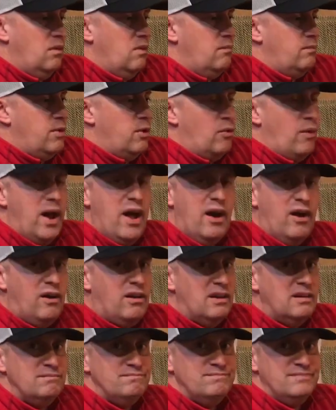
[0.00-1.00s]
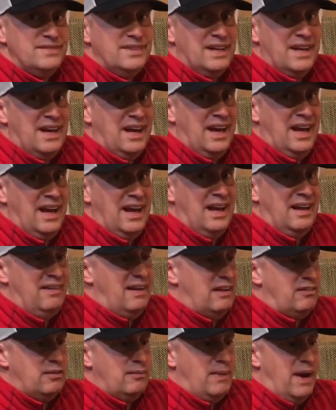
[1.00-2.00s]
Purell, and
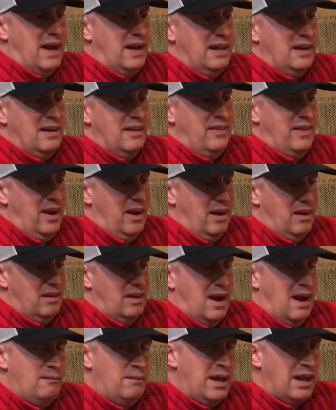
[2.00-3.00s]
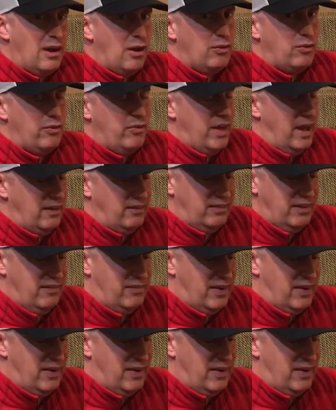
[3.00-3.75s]
that's about it in there. I may go through that and see if